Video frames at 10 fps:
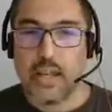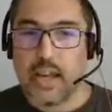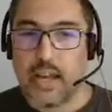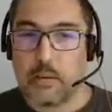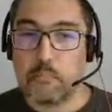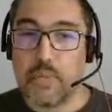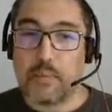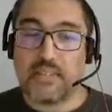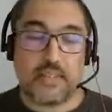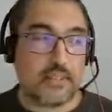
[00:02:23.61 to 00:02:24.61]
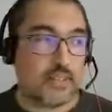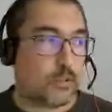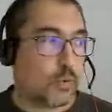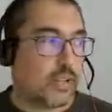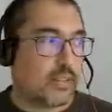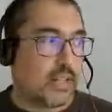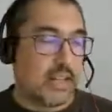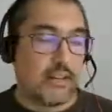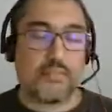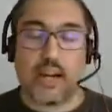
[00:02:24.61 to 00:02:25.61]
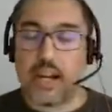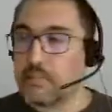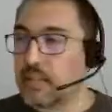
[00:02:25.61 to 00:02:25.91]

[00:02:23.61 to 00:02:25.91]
Uh, maybe it's easy to enter in a farm